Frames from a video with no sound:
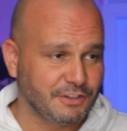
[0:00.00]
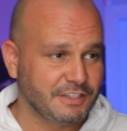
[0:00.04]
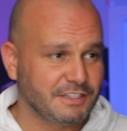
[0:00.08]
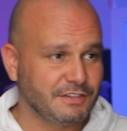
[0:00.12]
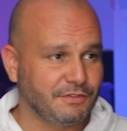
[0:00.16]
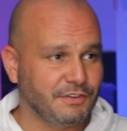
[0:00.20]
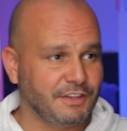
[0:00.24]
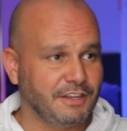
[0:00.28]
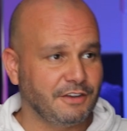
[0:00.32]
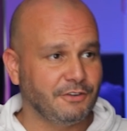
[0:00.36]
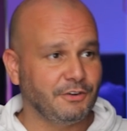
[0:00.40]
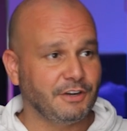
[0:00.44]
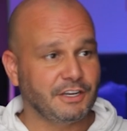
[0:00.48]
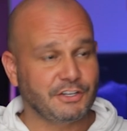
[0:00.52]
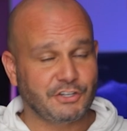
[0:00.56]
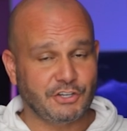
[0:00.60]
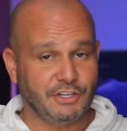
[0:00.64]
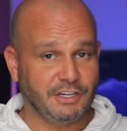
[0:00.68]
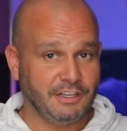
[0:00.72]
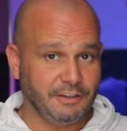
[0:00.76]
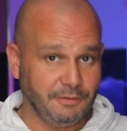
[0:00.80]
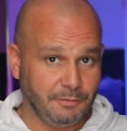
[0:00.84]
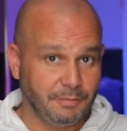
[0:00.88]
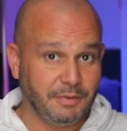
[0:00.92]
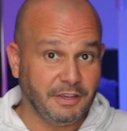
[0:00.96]
video
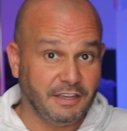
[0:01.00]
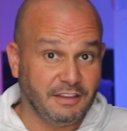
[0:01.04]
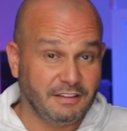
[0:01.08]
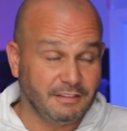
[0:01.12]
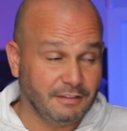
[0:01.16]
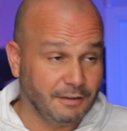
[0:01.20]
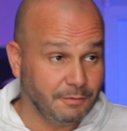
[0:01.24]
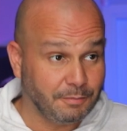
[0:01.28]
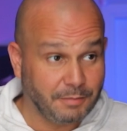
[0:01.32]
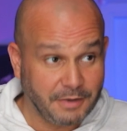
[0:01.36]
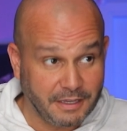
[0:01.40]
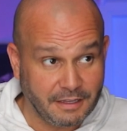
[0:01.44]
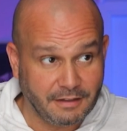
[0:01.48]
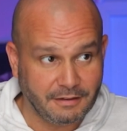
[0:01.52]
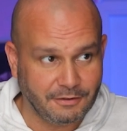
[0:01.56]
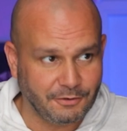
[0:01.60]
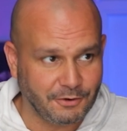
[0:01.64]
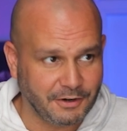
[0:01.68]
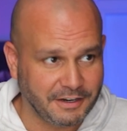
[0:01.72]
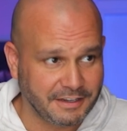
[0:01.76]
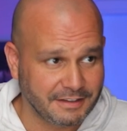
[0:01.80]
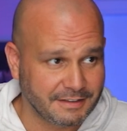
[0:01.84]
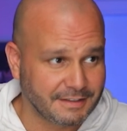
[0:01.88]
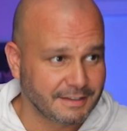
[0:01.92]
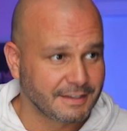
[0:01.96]
actually the pin,
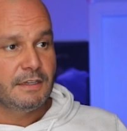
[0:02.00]
right?